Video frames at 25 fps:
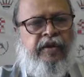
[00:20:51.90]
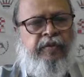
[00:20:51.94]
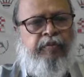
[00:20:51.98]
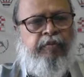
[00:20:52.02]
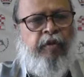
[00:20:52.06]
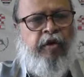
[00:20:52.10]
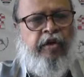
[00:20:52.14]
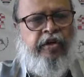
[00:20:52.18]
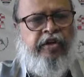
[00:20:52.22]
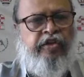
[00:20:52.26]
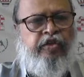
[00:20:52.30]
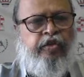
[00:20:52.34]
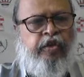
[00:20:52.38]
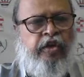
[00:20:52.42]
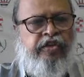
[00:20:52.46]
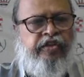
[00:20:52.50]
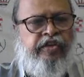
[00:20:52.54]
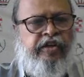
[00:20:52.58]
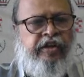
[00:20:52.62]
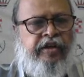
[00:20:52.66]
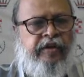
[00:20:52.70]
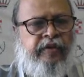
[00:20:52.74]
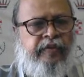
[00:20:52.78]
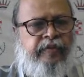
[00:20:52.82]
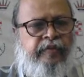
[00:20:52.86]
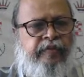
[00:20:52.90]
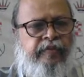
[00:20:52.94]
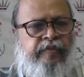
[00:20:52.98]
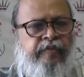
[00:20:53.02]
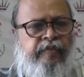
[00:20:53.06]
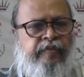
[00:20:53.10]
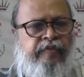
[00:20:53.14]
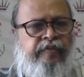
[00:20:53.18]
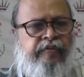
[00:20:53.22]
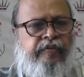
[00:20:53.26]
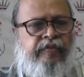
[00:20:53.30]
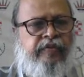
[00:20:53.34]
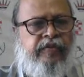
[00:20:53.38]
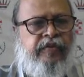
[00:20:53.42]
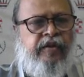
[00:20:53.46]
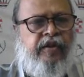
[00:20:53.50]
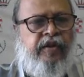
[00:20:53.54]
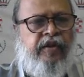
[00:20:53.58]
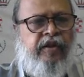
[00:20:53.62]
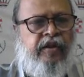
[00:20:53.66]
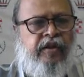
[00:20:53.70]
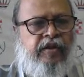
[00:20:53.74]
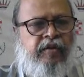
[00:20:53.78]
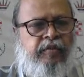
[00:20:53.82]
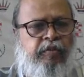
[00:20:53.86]
Pawn is watching.
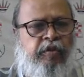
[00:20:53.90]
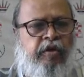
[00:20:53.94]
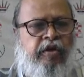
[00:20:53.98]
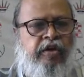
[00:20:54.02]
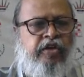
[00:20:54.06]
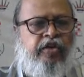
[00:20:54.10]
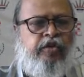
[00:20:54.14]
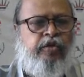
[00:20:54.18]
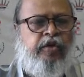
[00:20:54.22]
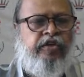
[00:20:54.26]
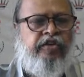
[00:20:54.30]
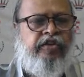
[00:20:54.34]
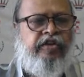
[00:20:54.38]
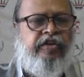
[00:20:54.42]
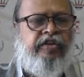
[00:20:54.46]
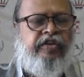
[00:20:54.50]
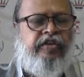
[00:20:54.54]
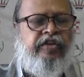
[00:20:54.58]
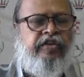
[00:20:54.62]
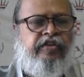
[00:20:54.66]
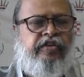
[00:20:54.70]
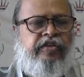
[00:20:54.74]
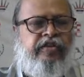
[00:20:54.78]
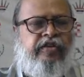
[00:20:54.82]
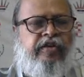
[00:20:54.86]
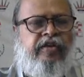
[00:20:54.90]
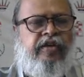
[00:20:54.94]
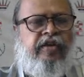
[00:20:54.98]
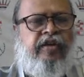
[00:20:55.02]
Pawn is watching this.